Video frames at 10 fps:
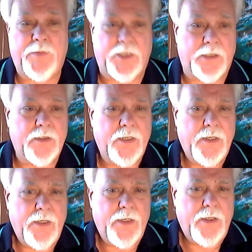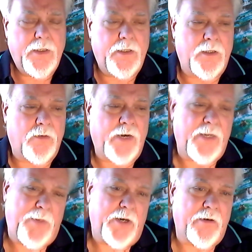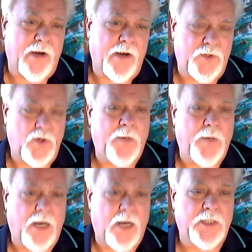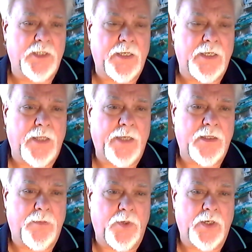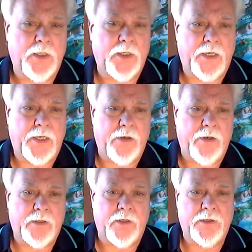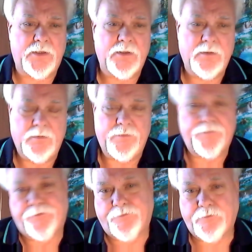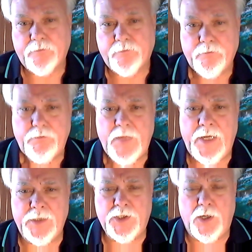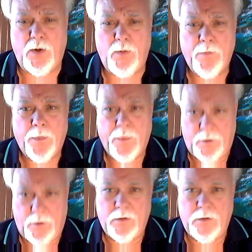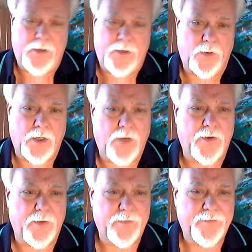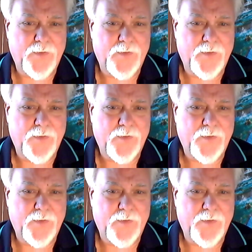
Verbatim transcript: to you know write a paragraph or two about how much they liked the book and the characters and so there were other